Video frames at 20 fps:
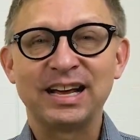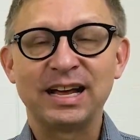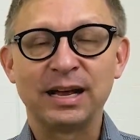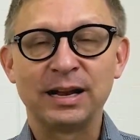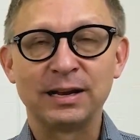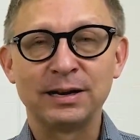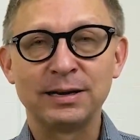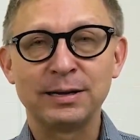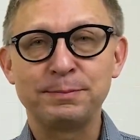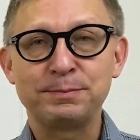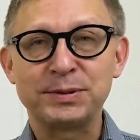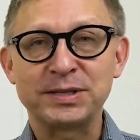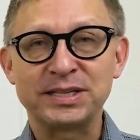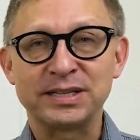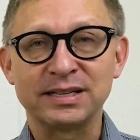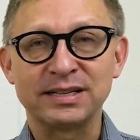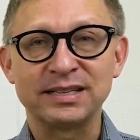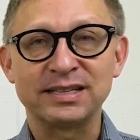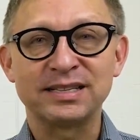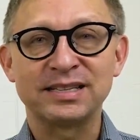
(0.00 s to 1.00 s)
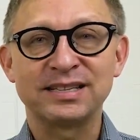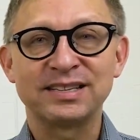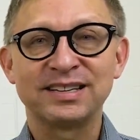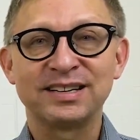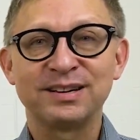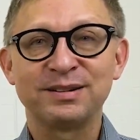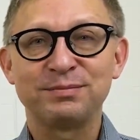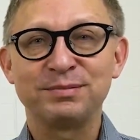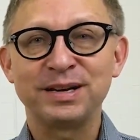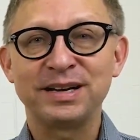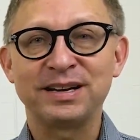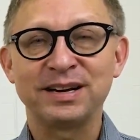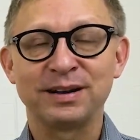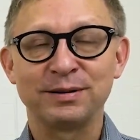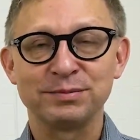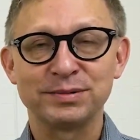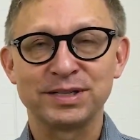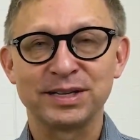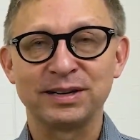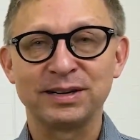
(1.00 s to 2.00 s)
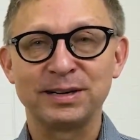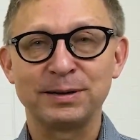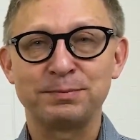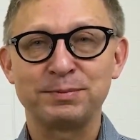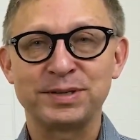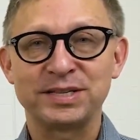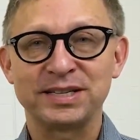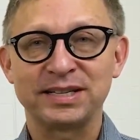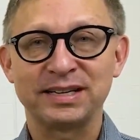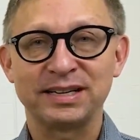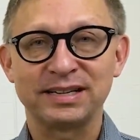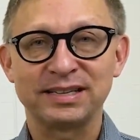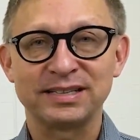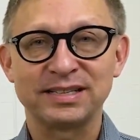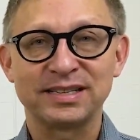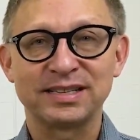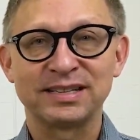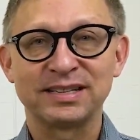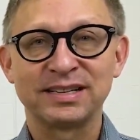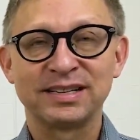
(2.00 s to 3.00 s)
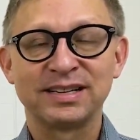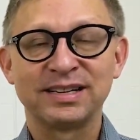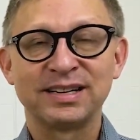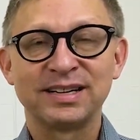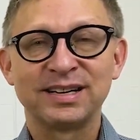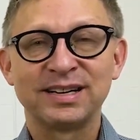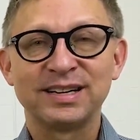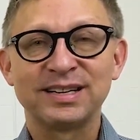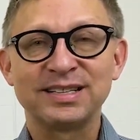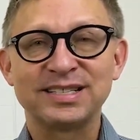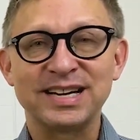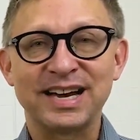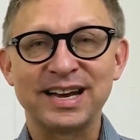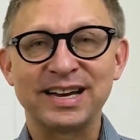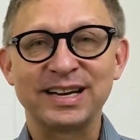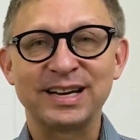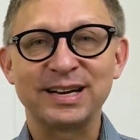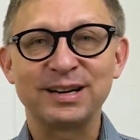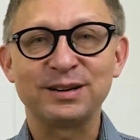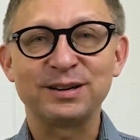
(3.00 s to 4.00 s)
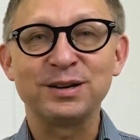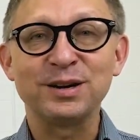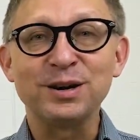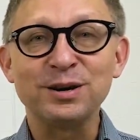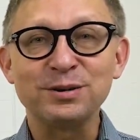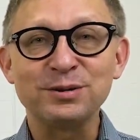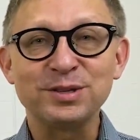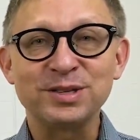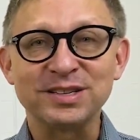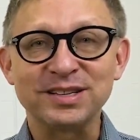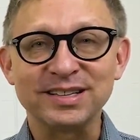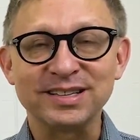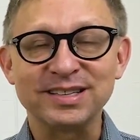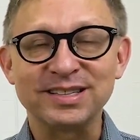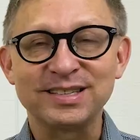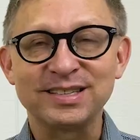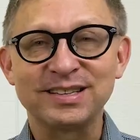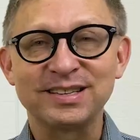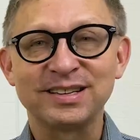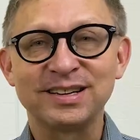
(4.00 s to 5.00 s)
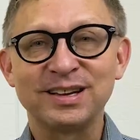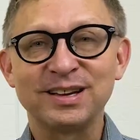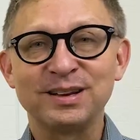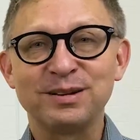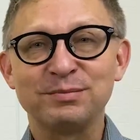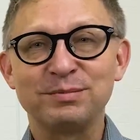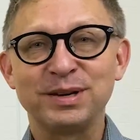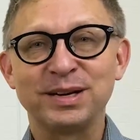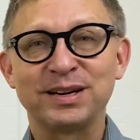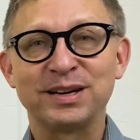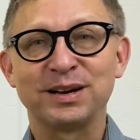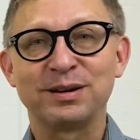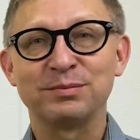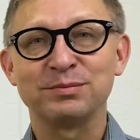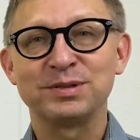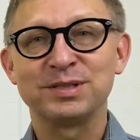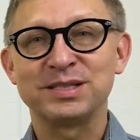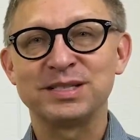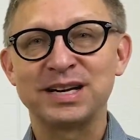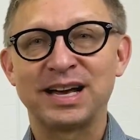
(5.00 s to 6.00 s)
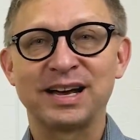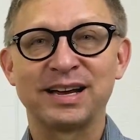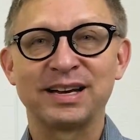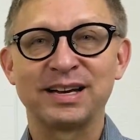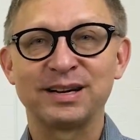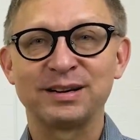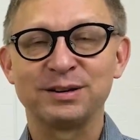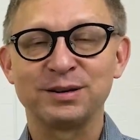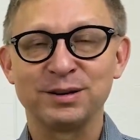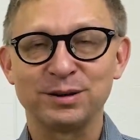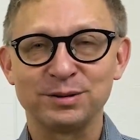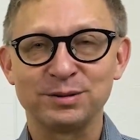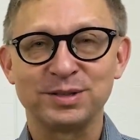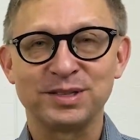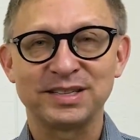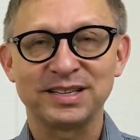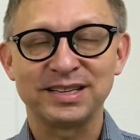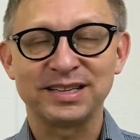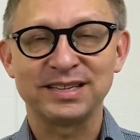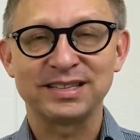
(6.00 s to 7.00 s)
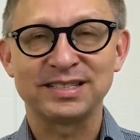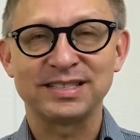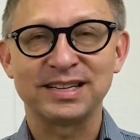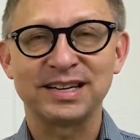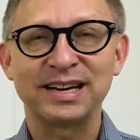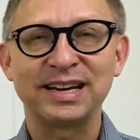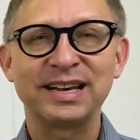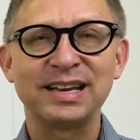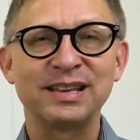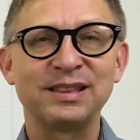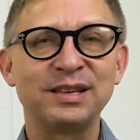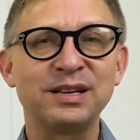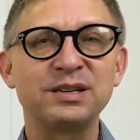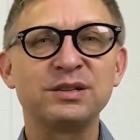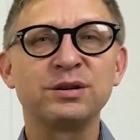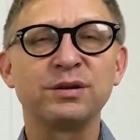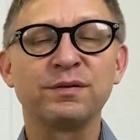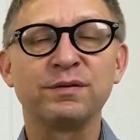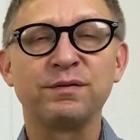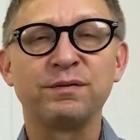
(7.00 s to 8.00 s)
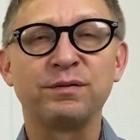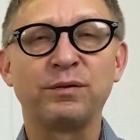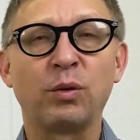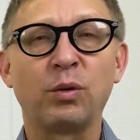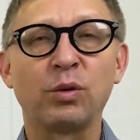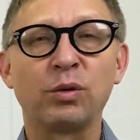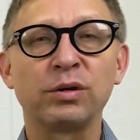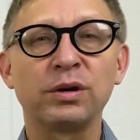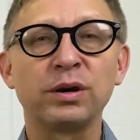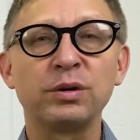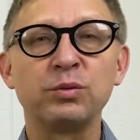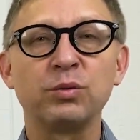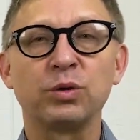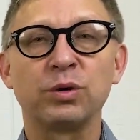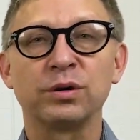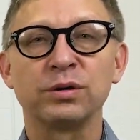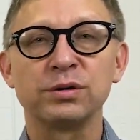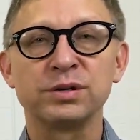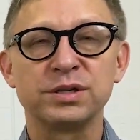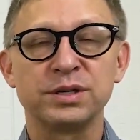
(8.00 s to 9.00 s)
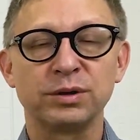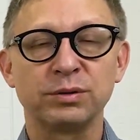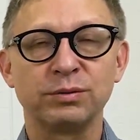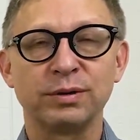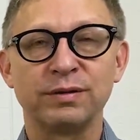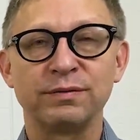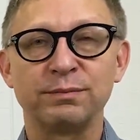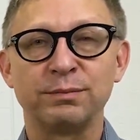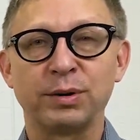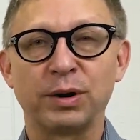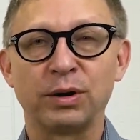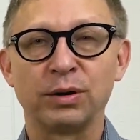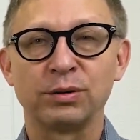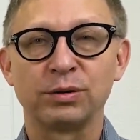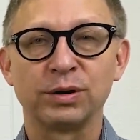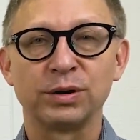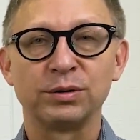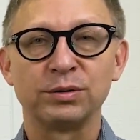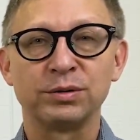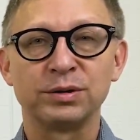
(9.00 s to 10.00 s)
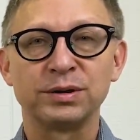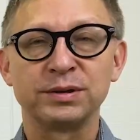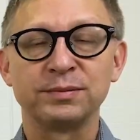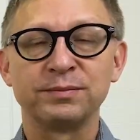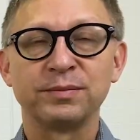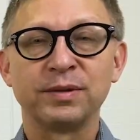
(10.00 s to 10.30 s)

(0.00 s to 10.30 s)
Ellipsis becomes ellipses. Diagnosis becomes diagnoses. And again, these are foreign words that we've borrowed